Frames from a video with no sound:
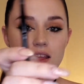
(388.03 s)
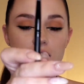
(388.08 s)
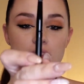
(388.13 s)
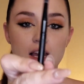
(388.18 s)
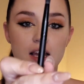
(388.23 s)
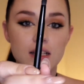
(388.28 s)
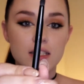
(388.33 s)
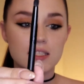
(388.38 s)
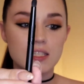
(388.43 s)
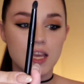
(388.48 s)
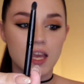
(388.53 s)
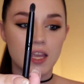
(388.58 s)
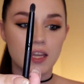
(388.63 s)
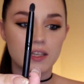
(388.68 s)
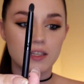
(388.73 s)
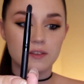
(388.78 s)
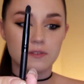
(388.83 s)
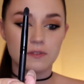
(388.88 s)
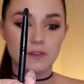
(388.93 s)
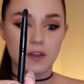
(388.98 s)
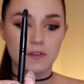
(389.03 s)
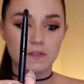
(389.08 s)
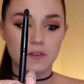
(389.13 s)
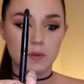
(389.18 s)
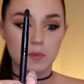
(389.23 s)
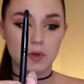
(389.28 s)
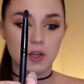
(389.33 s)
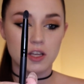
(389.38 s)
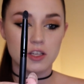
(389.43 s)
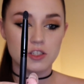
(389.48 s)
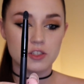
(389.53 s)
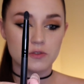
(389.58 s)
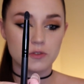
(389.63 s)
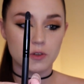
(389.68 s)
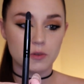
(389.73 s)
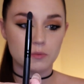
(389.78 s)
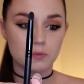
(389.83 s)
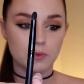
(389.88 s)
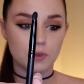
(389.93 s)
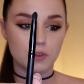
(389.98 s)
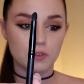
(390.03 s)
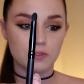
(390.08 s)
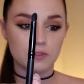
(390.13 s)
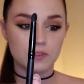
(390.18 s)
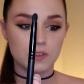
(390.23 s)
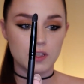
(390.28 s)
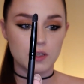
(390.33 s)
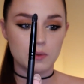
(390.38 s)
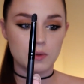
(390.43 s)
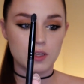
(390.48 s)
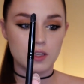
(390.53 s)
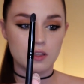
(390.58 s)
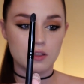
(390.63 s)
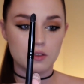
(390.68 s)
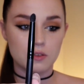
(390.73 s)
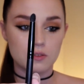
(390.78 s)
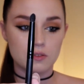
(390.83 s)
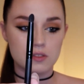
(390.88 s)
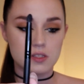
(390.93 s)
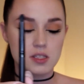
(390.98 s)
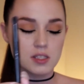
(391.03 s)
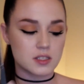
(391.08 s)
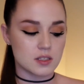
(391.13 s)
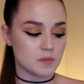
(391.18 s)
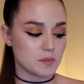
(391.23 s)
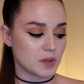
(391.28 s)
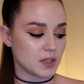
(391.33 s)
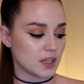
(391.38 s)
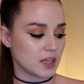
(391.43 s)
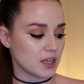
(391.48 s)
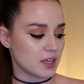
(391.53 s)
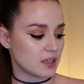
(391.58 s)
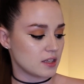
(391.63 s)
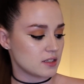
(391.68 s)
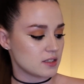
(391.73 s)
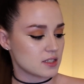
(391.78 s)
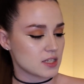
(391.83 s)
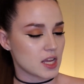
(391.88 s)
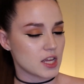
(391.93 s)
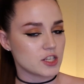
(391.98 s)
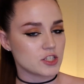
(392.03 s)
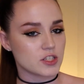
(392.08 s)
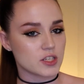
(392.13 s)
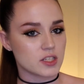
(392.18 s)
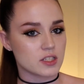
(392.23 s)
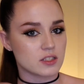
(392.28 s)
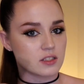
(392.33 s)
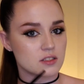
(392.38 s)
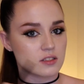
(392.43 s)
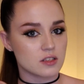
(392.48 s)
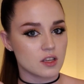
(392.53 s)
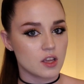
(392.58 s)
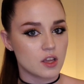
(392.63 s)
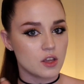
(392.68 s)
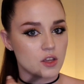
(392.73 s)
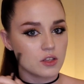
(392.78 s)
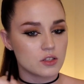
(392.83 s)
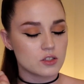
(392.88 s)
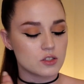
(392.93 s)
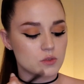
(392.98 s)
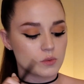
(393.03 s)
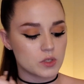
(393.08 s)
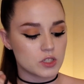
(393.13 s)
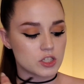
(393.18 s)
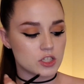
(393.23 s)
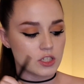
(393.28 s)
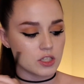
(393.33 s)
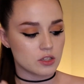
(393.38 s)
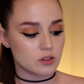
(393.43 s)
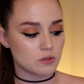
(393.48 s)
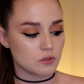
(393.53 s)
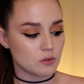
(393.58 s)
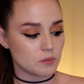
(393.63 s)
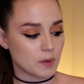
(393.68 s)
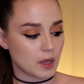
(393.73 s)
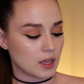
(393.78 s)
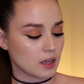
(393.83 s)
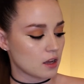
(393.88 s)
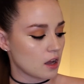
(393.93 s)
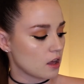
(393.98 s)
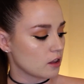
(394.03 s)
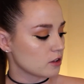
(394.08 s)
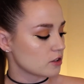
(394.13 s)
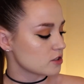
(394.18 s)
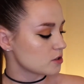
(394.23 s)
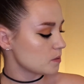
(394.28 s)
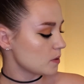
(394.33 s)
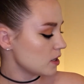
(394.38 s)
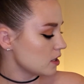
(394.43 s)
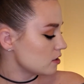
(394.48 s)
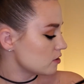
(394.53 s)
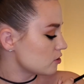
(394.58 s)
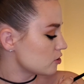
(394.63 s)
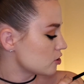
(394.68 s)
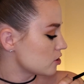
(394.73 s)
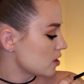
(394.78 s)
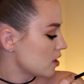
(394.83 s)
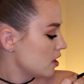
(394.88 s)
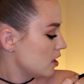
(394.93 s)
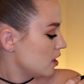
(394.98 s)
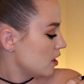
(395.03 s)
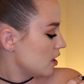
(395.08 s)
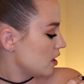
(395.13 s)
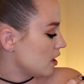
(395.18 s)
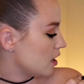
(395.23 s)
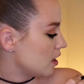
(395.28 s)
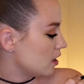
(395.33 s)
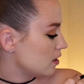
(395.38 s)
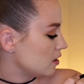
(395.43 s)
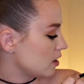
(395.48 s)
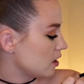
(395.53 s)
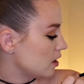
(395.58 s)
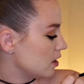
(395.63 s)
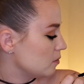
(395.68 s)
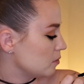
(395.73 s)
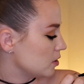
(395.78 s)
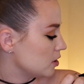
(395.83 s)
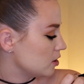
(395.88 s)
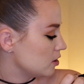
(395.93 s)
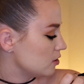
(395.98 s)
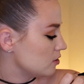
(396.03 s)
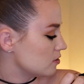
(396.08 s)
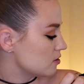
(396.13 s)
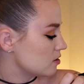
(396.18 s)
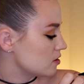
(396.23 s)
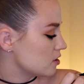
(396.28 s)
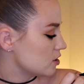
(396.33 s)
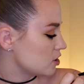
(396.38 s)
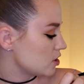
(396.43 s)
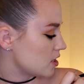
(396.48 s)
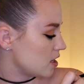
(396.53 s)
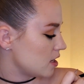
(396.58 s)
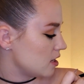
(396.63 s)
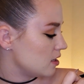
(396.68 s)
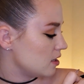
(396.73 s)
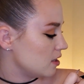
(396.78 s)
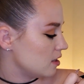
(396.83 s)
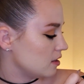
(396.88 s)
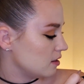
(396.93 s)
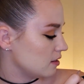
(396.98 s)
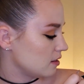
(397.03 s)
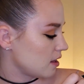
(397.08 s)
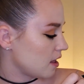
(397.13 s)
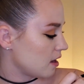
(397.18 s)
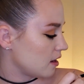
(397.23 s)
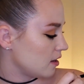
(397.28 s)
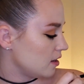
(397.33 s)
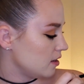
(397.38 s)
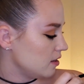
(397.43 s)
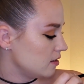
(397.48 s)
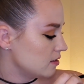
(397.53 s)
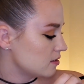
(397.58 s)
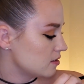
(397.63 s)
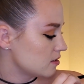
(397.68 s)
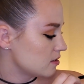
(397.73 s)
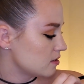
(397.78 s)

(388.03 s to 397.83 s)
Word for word: that tiny fluffy brush from Morphe we used to blend. I just swished it through my color switch. And now I'm gonna use the shade in Light.